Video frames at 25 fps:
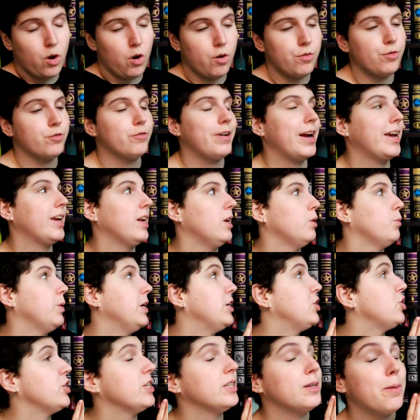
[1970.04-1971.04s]
of Irregular
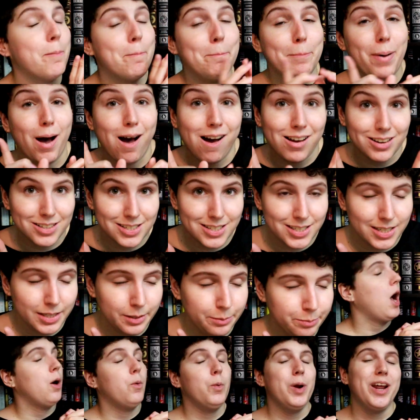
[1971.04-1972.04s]
Witches.
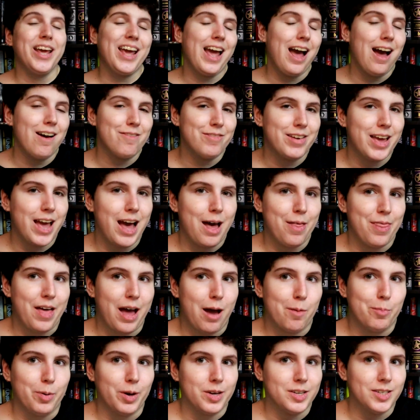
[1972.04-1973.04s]
But I want to caveat
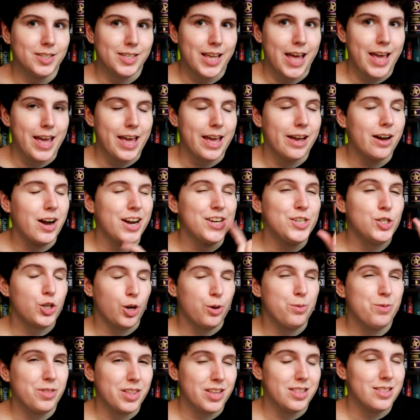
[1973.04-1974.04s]
that by saying I
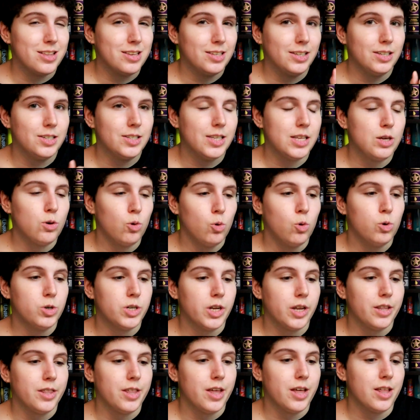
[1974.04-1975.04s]
don't think this is the
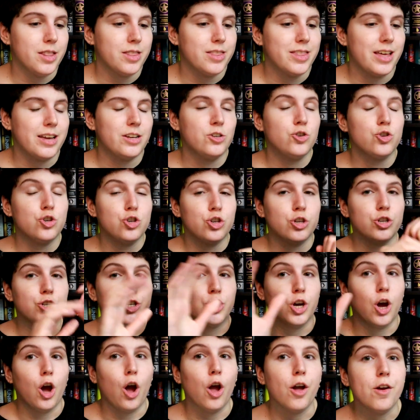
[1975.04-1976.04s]
order that they
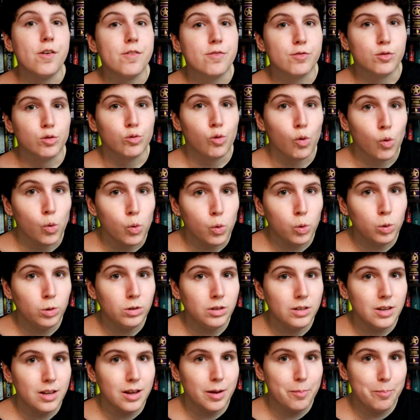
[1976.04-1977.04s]
should
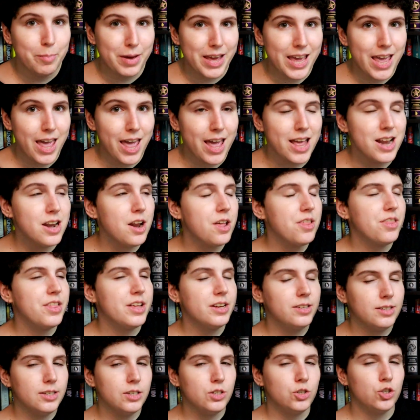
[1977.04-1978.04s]
overall be in.
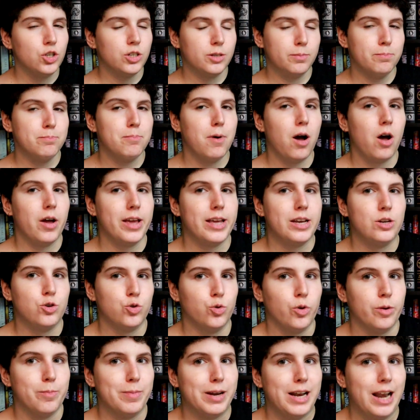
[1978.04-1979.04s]
This is just my
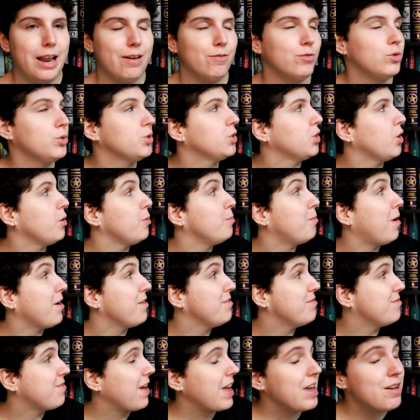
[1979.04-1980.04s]
enjoyment level. So my
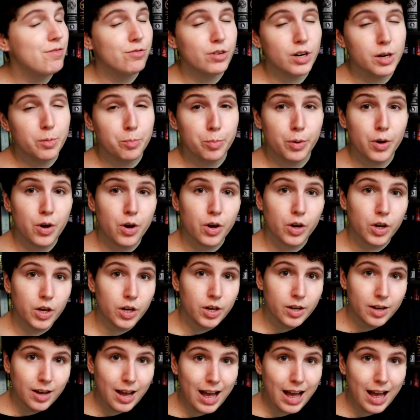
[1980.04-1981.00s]
favourite book